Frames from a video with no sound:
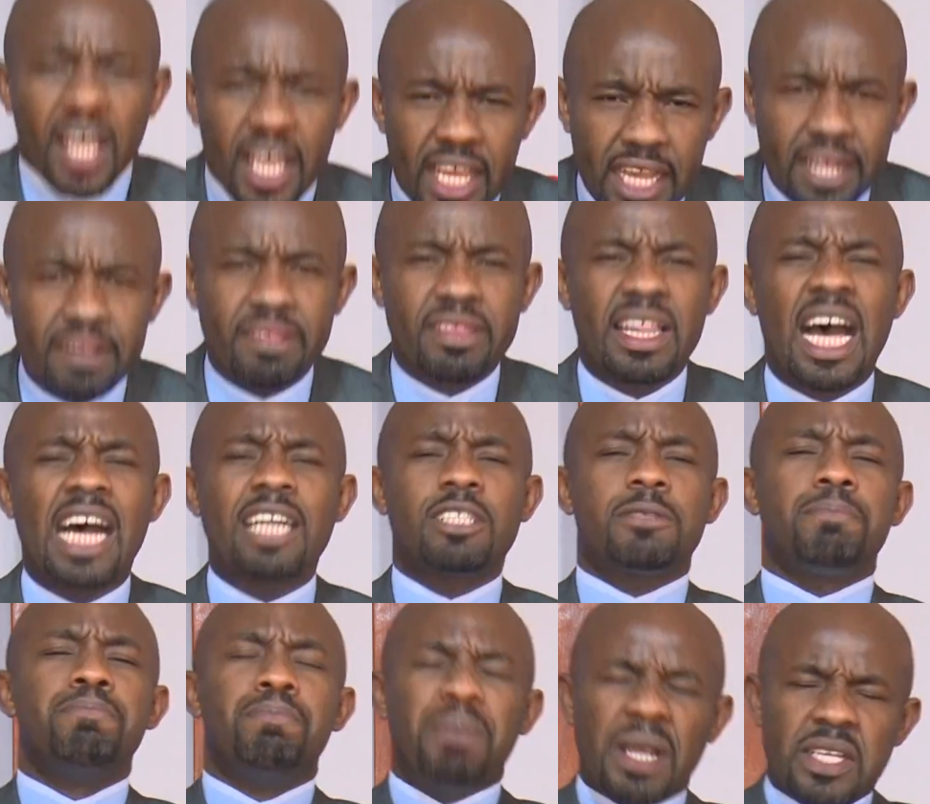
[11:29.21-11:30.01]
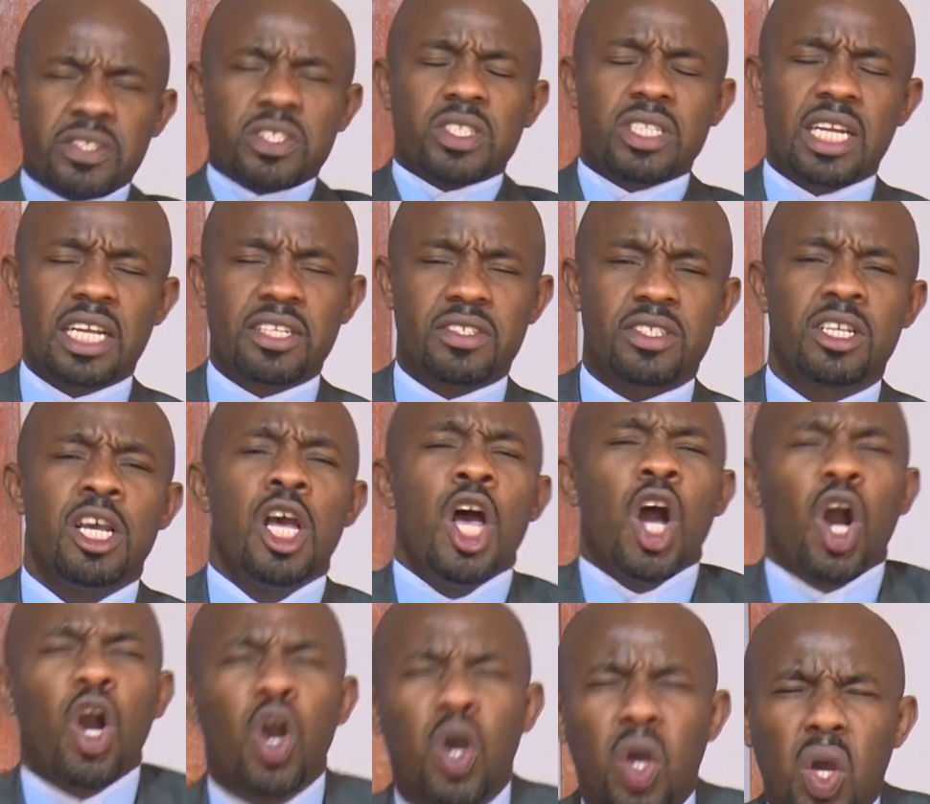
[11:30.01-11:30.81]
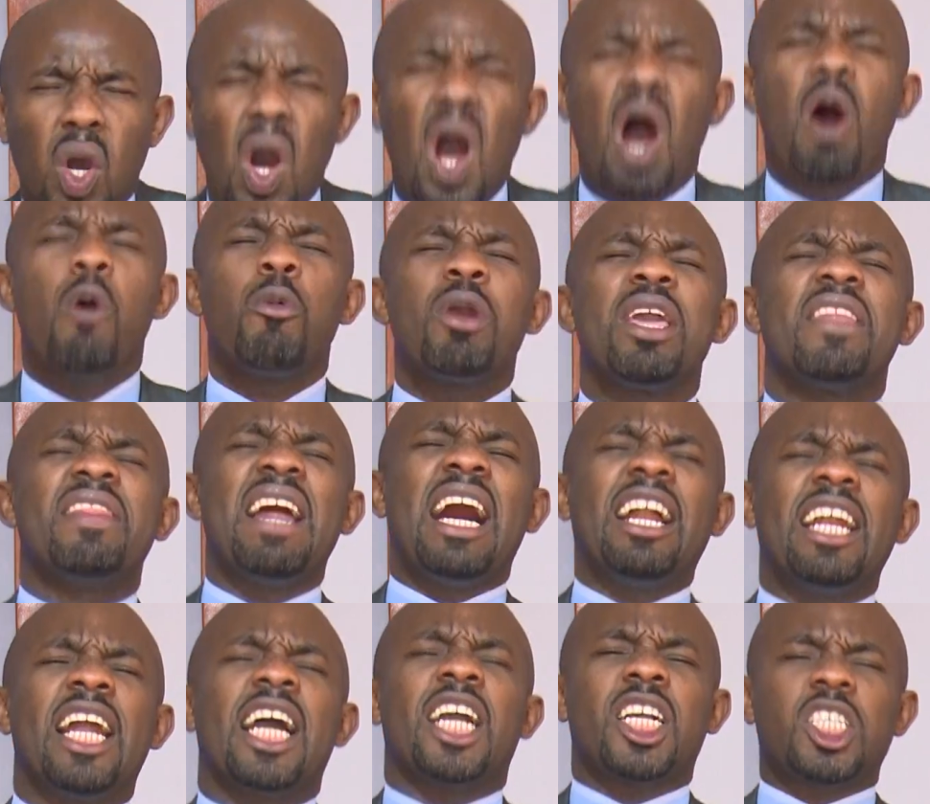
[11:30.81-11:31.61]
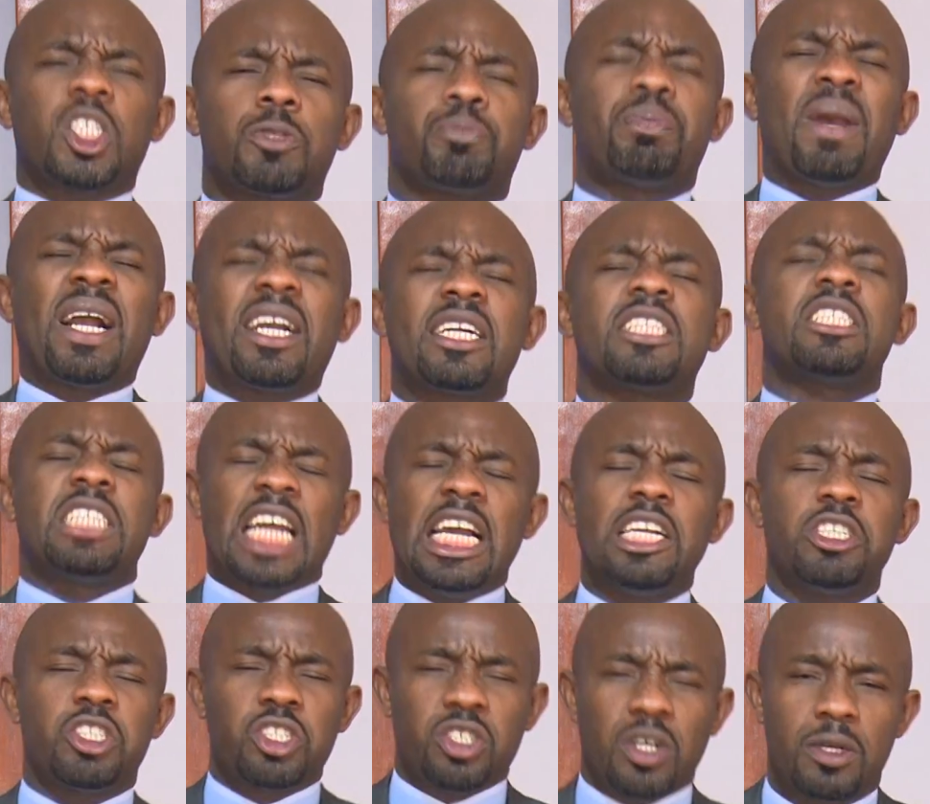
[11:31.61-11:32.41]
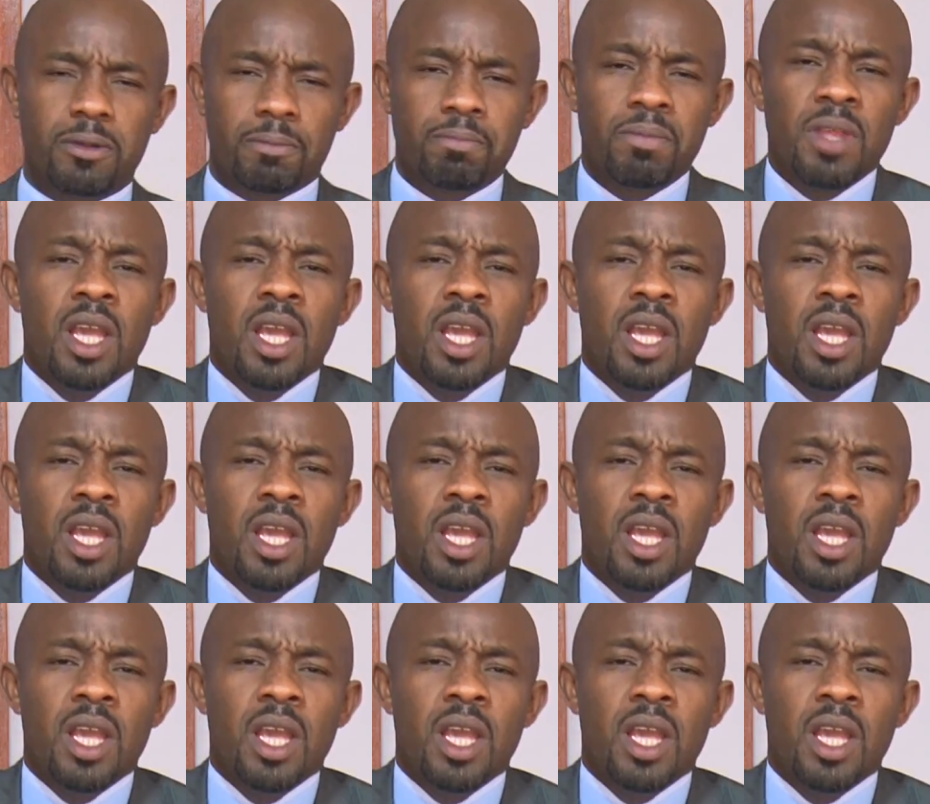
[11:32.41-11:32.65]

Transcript: in that business. Go with an expectation.